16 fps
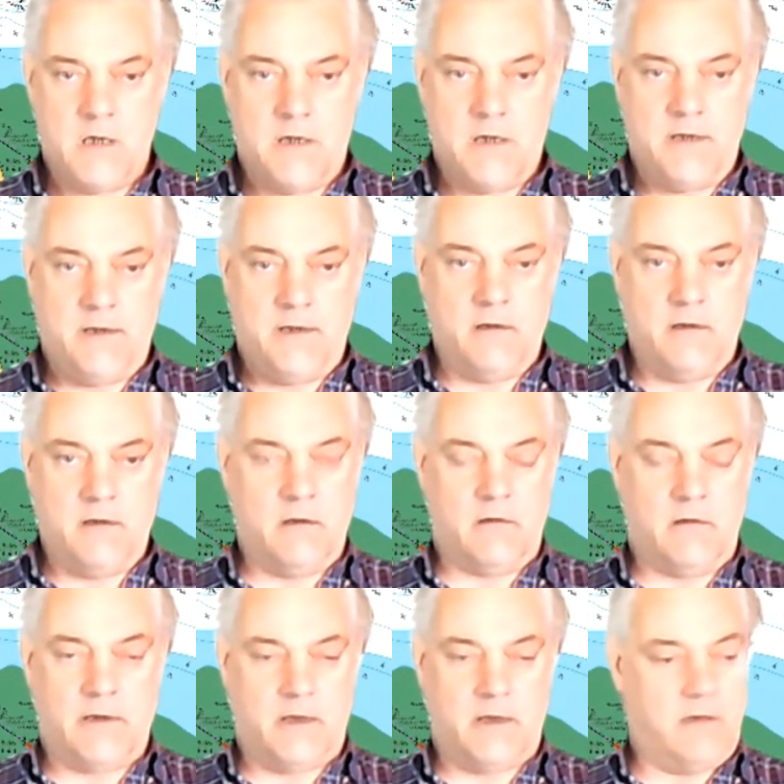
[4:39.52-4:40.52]

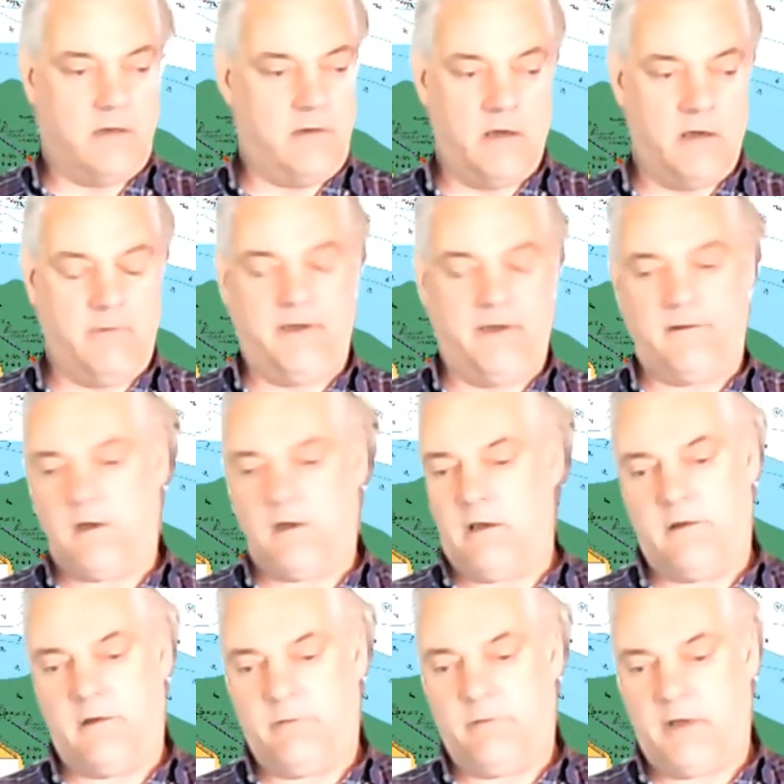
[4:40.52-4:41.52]
nobody's going
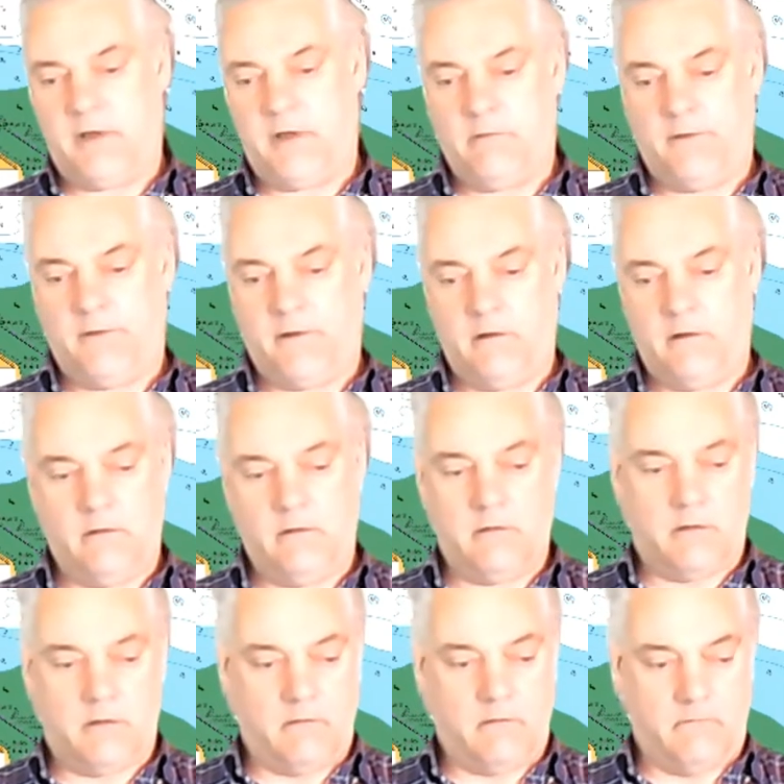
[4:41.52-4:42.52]
to be able to
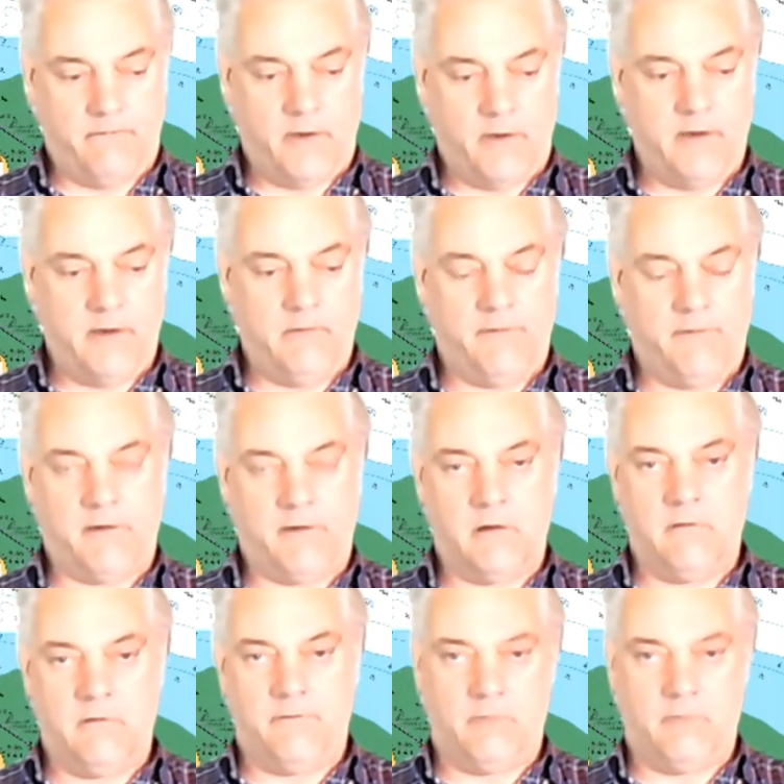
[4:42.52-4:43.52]
find
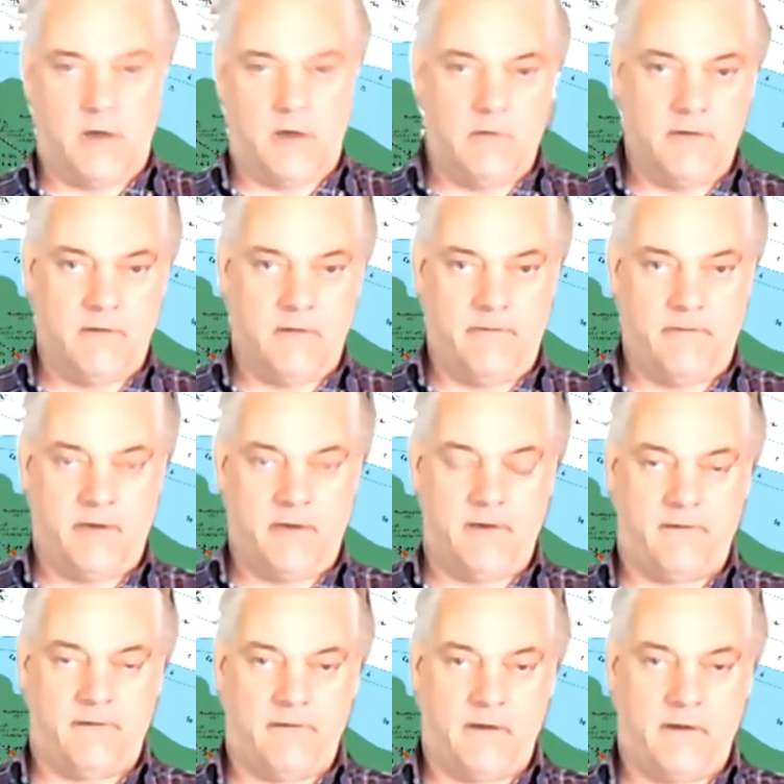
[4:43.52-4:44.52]
themselves, right, I'm going to revise
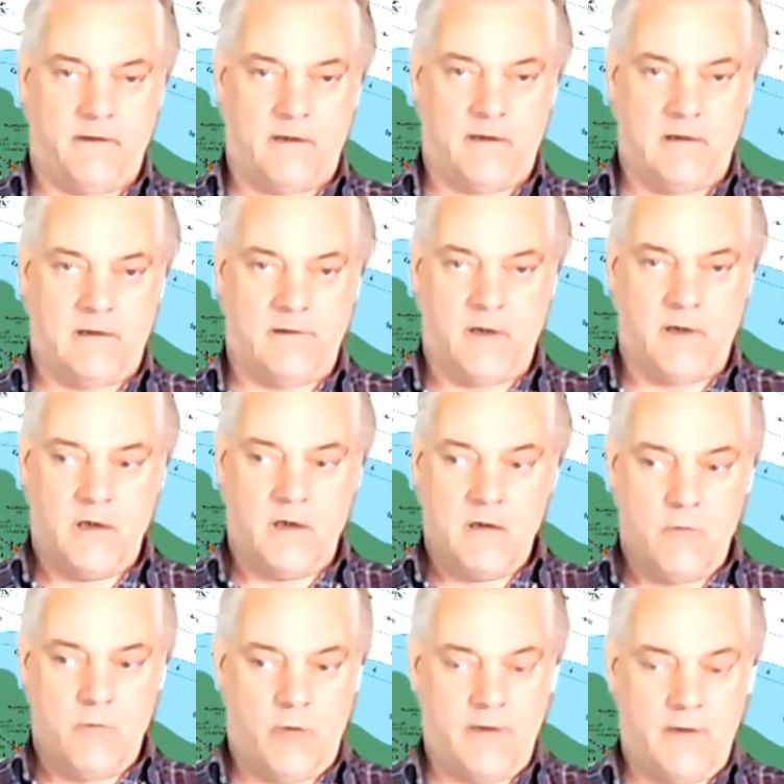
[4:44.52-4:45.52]
for 6 hours.
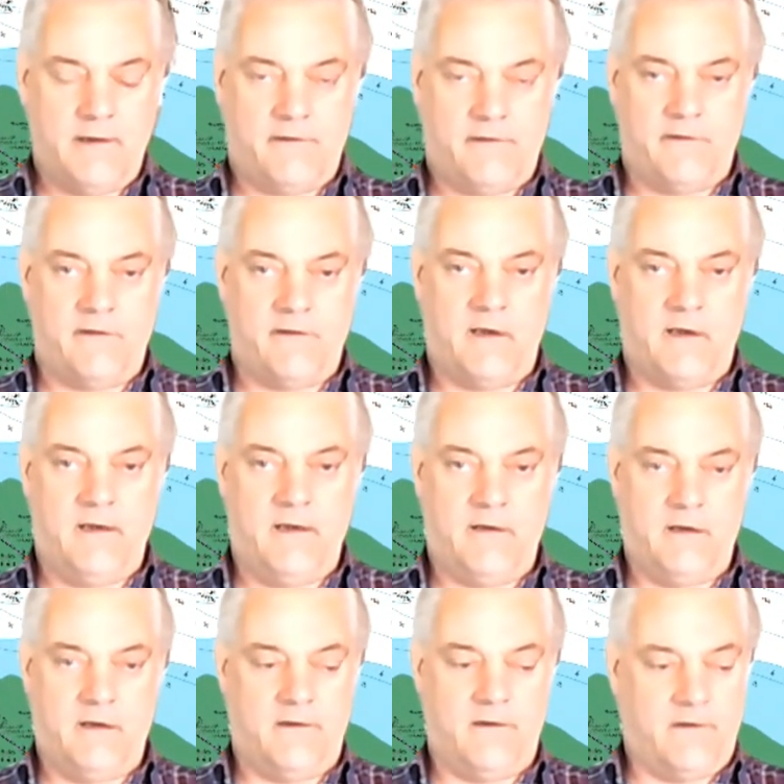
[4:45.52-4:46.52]
One, that's a silly
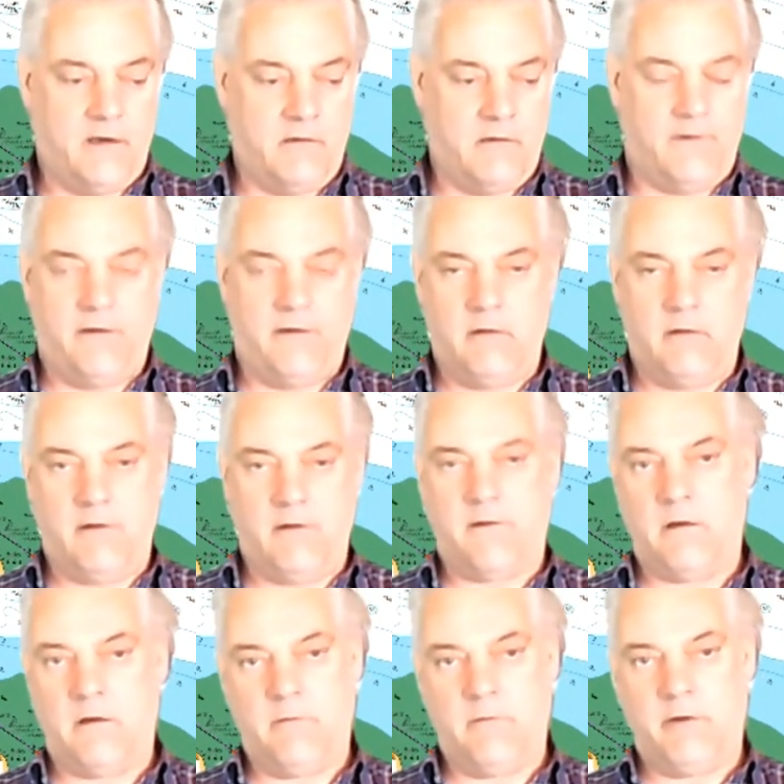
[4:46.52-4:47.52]
thing to do, and two, it's
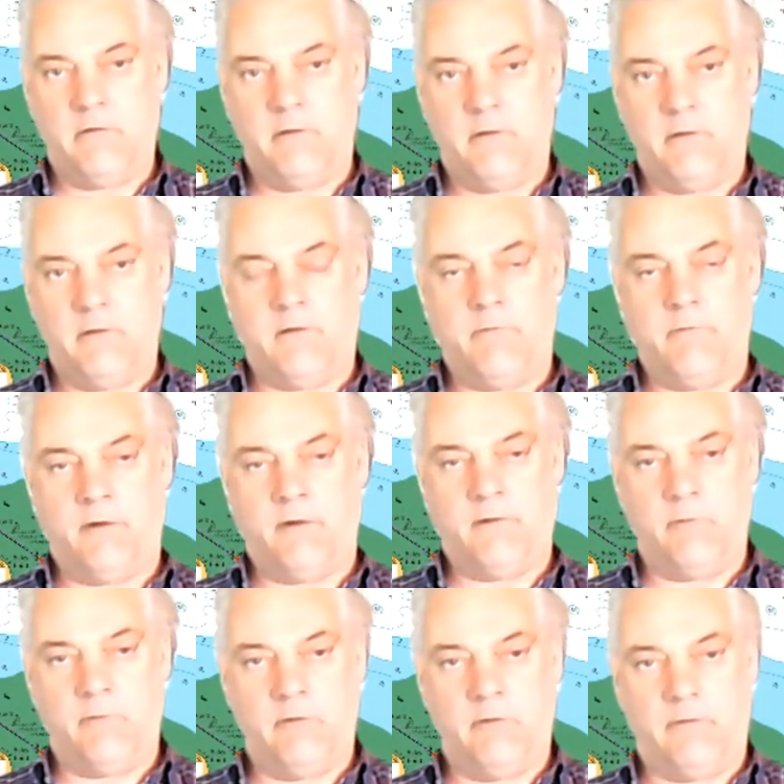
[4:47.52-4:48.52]
going to be almost
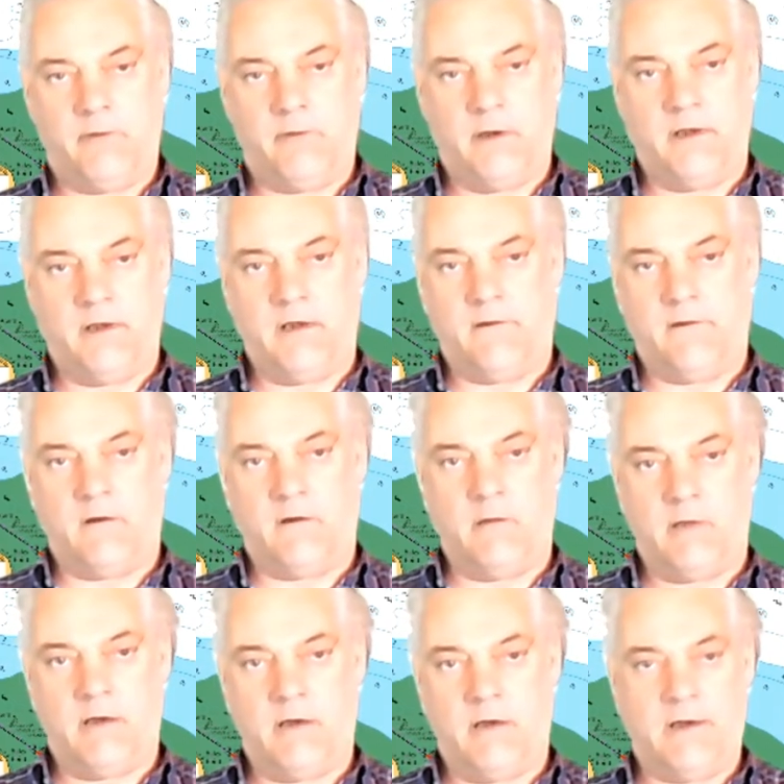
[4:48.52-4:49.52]
impossible to find that time
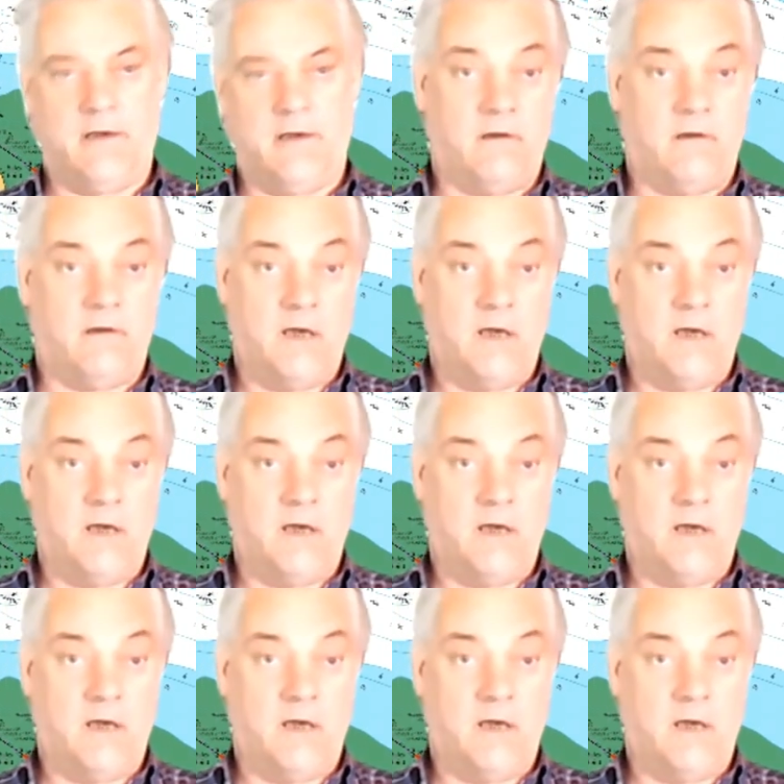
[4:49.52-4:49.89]
allocation